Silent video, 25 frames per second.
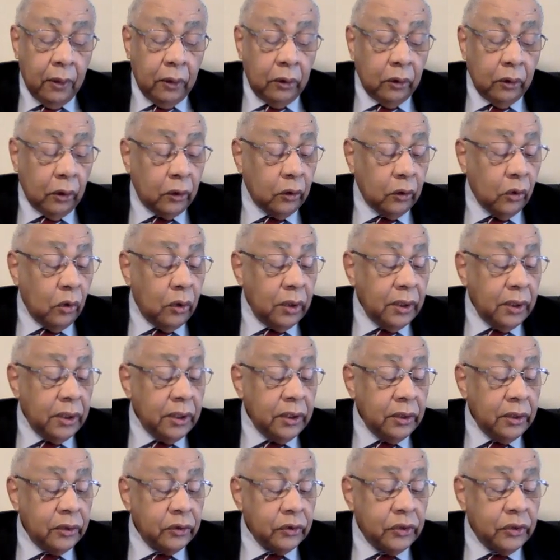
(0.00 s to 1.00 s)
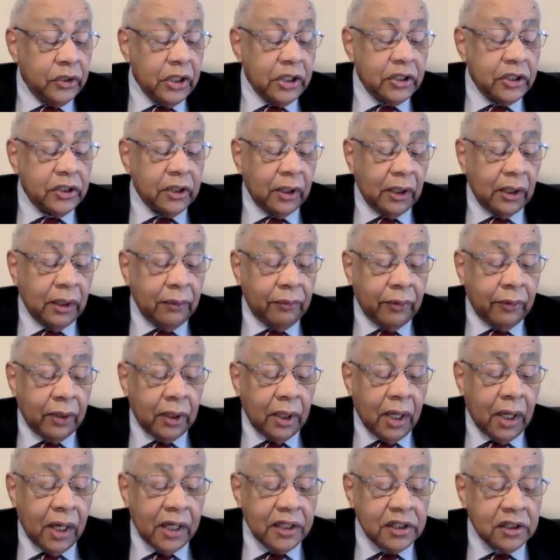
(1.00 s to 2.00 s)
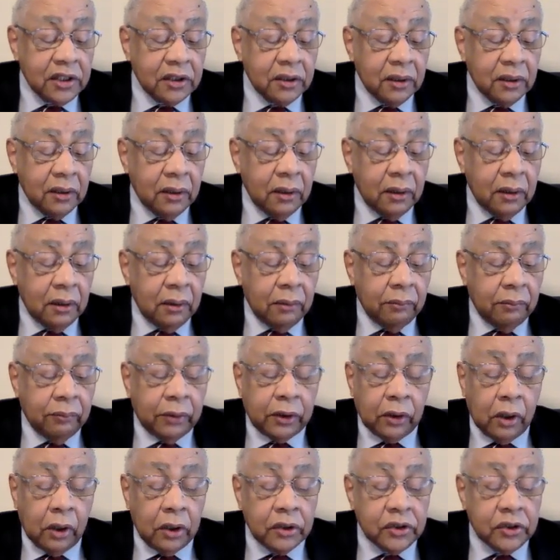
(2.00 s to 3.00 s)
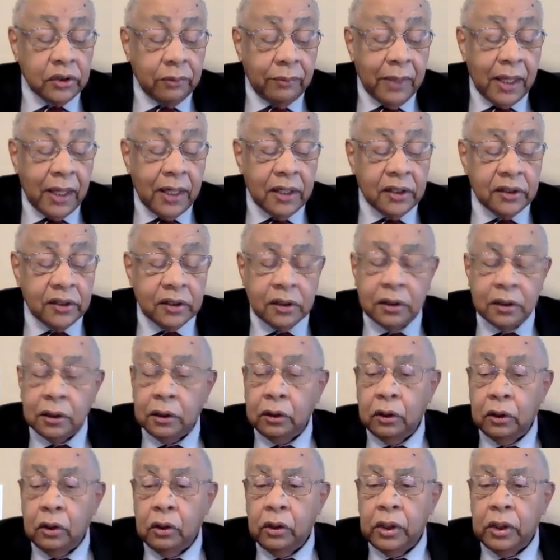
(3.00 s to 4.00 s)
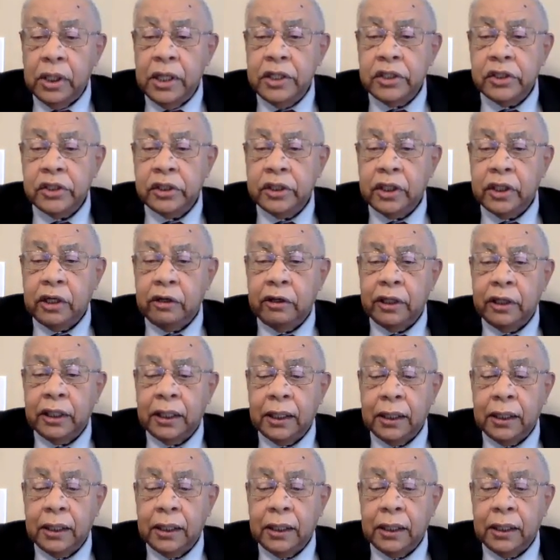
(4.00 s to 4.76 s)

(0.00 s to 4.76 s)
not only to teach the liberal arts, but also medicine, law, engineering,